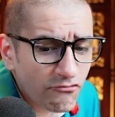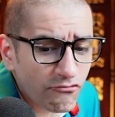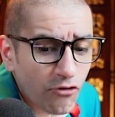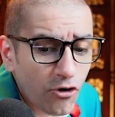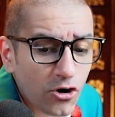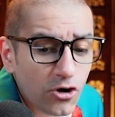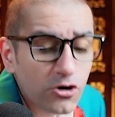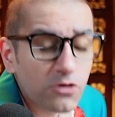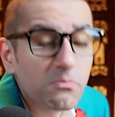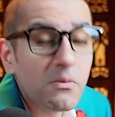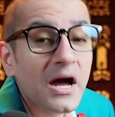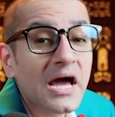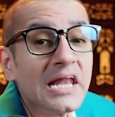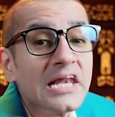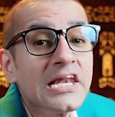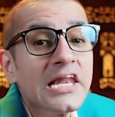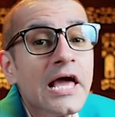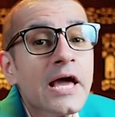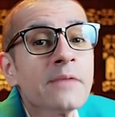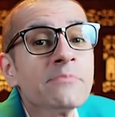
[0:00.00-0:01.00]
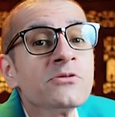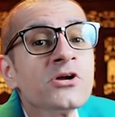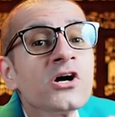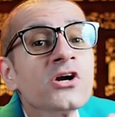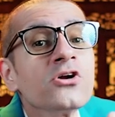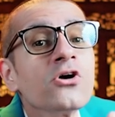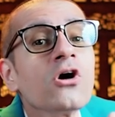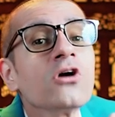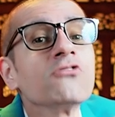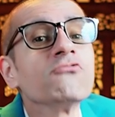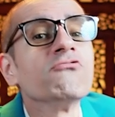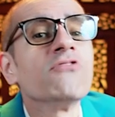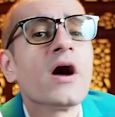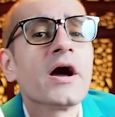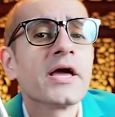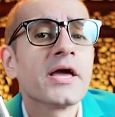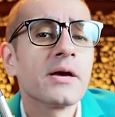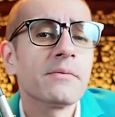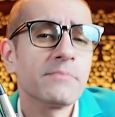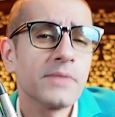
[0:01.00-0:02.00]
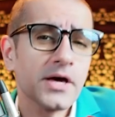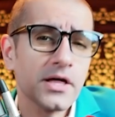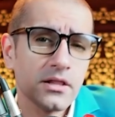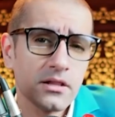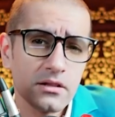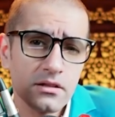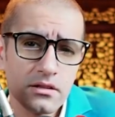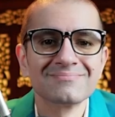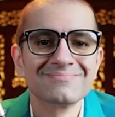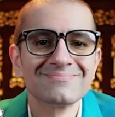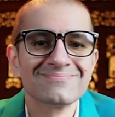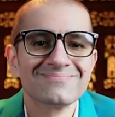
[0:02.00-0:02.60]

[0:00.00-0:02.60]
followed by lambda.yml.